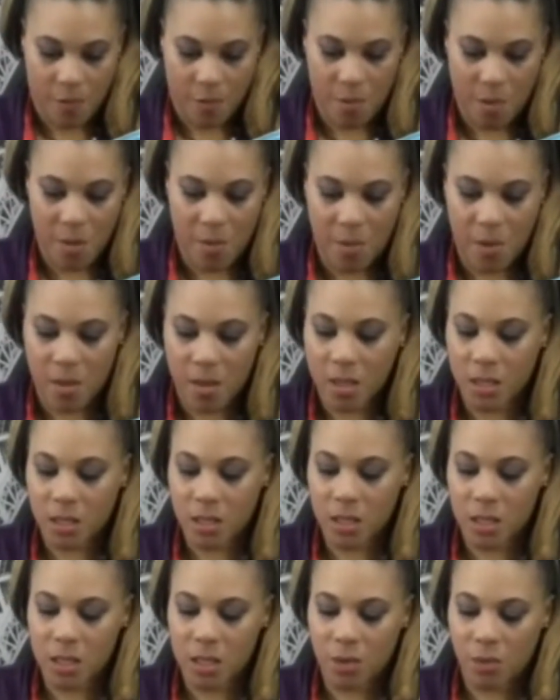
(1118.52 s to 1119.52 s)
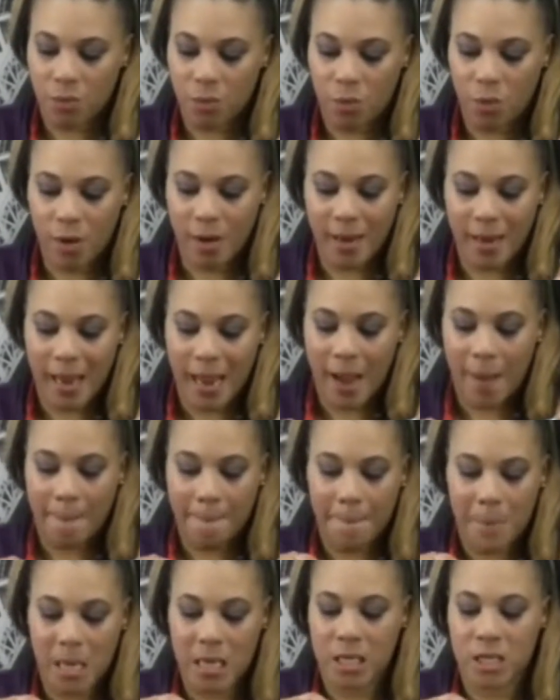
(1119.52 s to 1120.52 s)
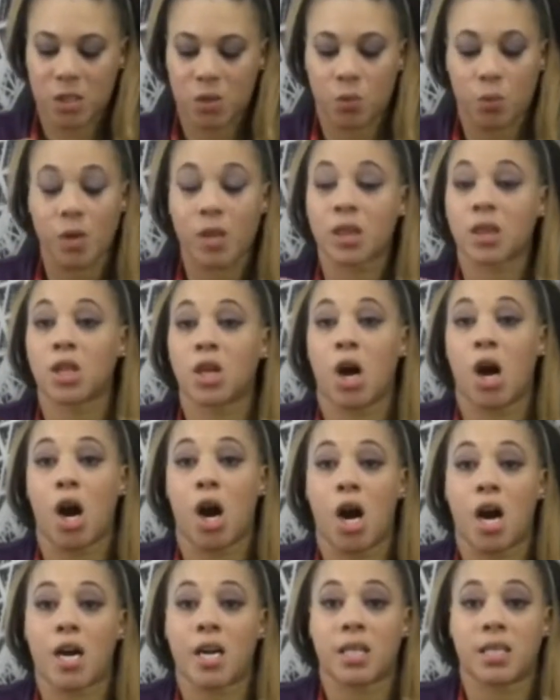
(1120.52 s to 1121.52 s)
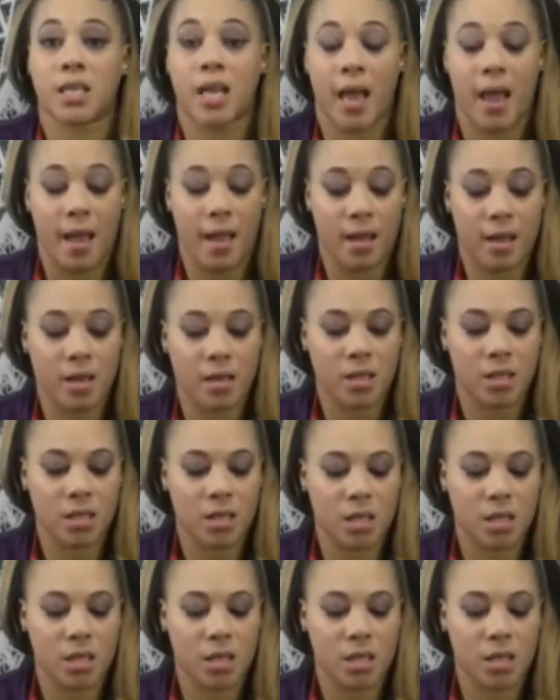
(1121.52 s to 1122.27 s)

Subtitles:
Remember, this is the Royale mix with the heart attack.